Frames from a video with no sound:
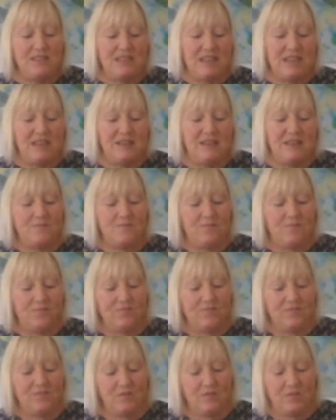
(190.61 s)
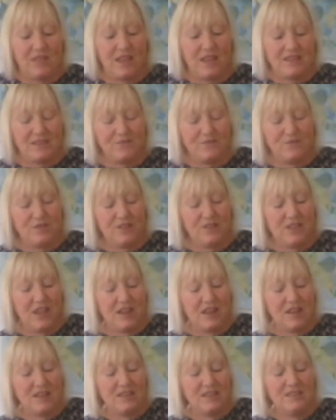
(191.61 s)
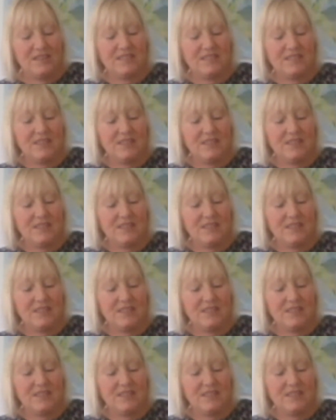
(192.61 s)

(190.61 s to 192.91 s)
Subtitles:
in with our different colours,